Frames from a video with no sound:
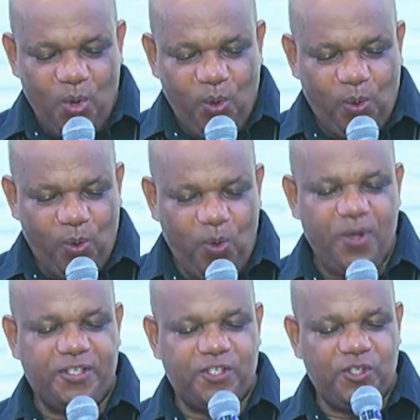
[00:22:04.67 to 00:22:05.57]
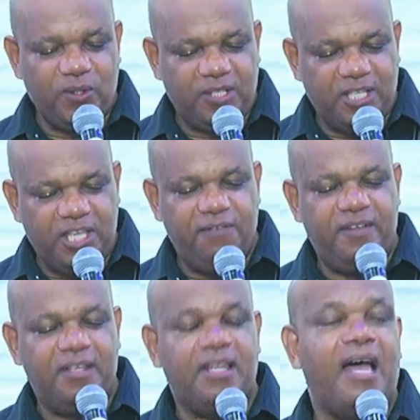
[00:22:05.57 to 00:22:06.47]
who has not
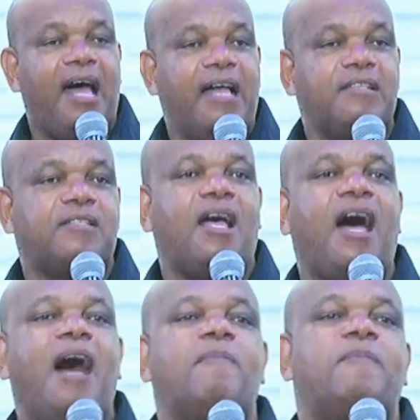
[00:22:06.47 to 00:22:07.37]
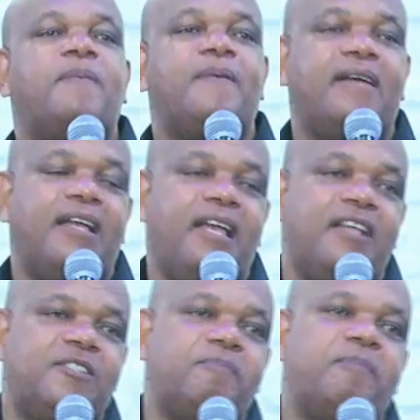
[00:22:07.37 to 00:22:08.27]
given us up
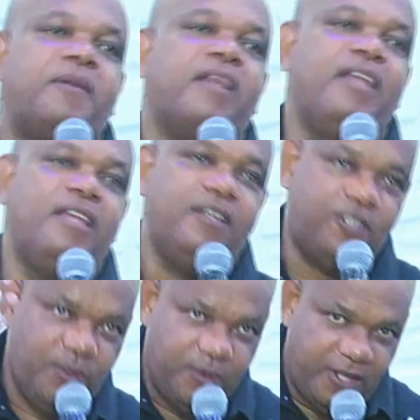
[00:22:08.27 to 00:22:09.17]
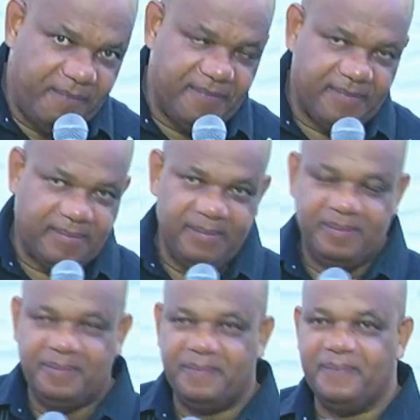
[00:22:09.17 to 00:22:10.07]
as prey to them. I